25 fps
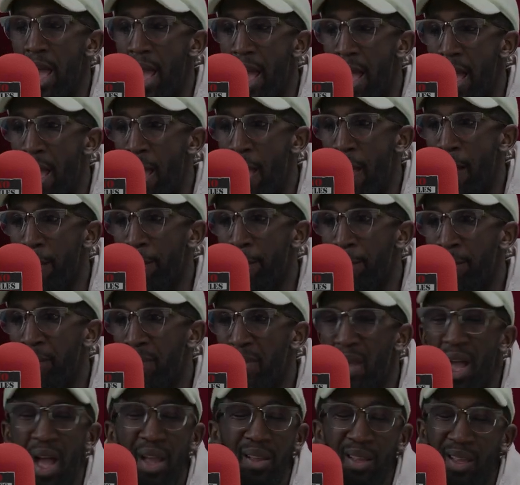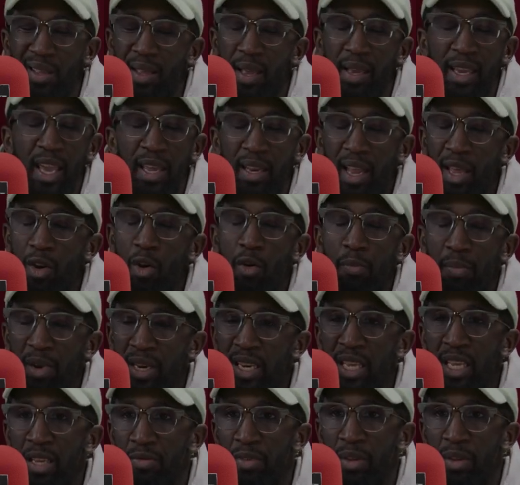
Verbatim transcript: Um, I, again, I don't believe